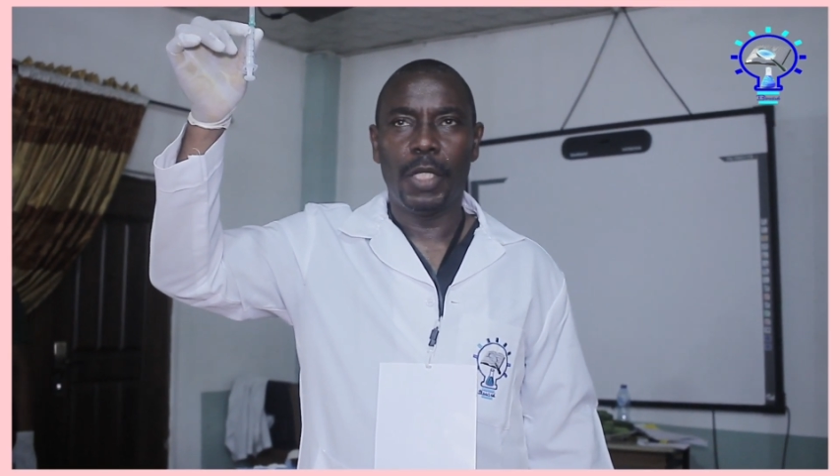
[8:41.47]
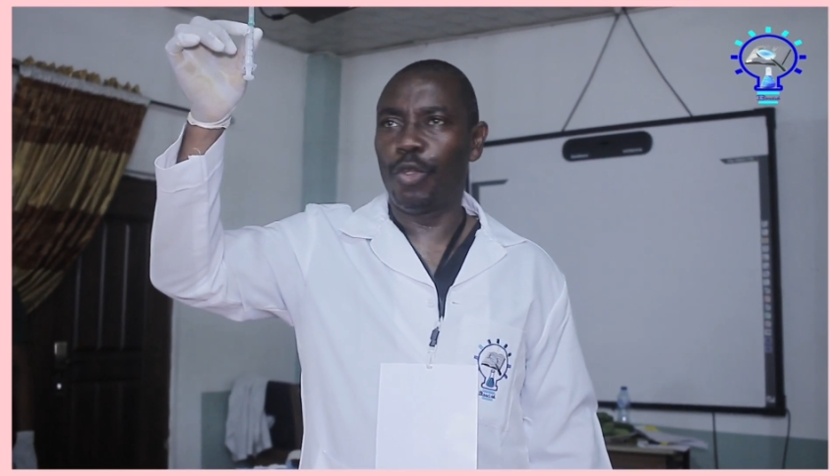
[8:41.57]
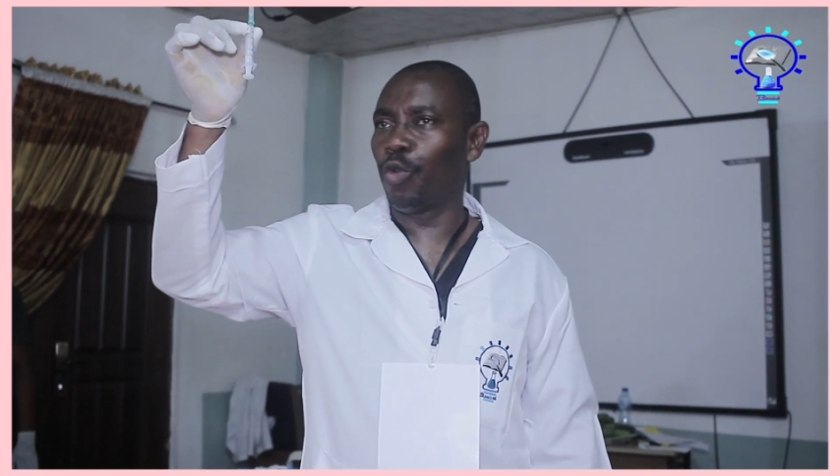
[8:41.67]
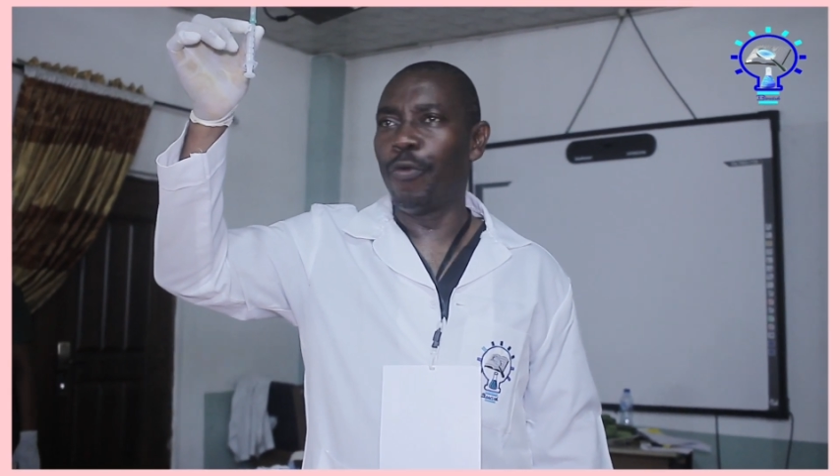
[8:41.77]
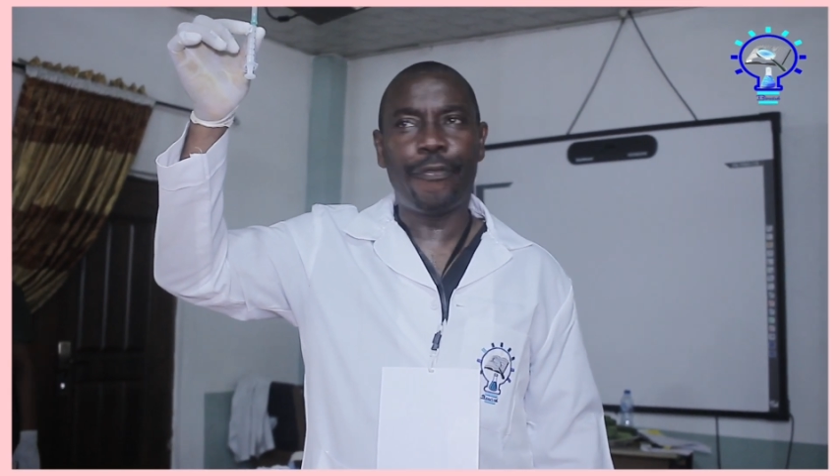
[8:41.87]

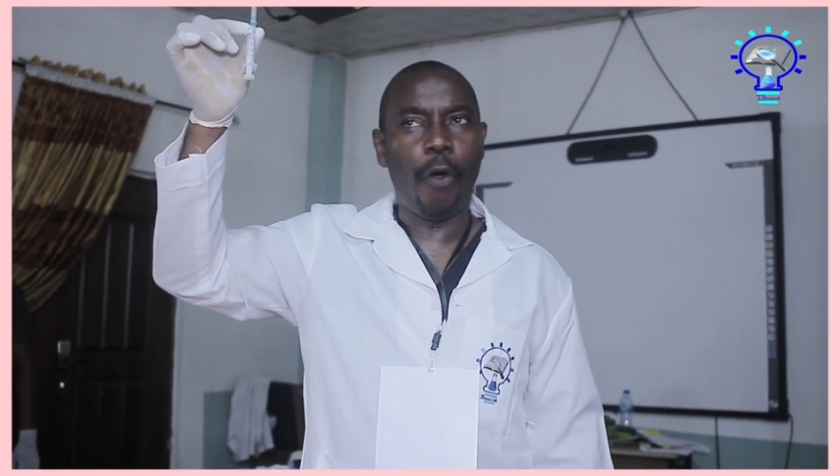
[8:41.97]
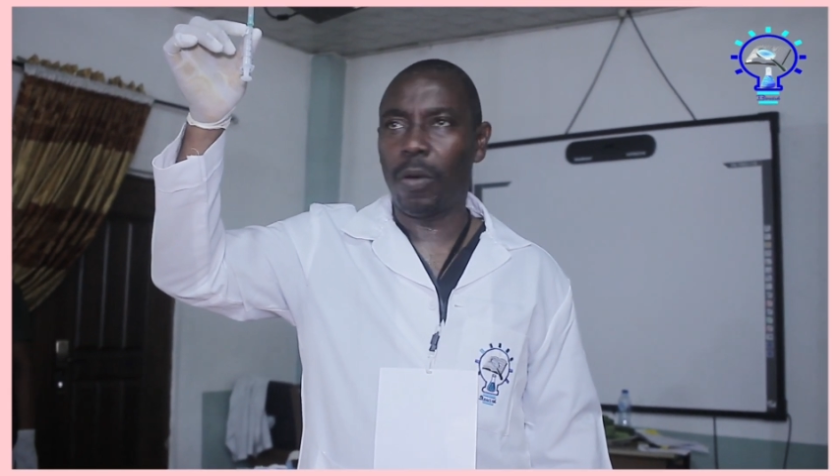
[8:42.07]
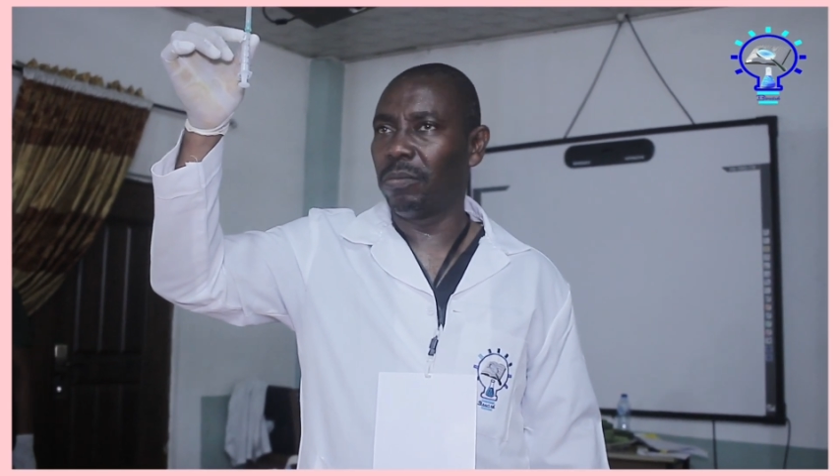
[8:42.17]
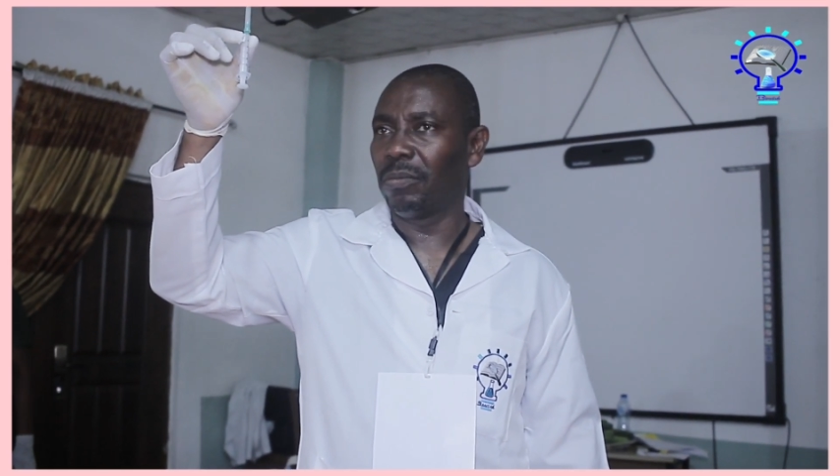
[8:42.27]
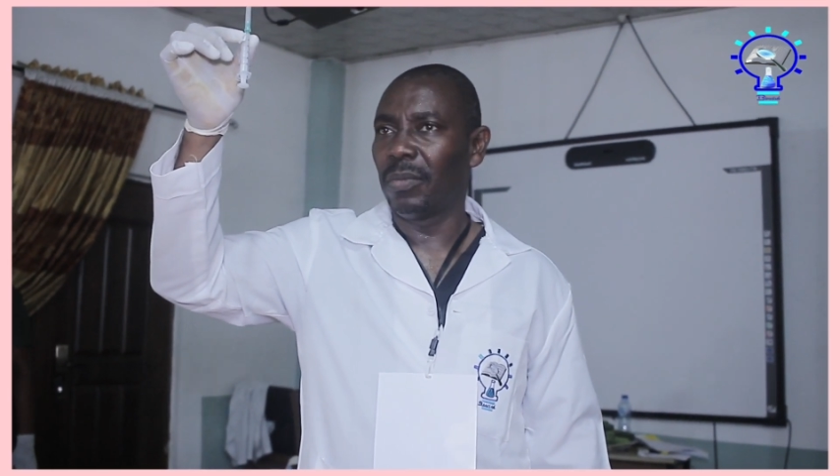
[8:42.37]
You shouldn't fall.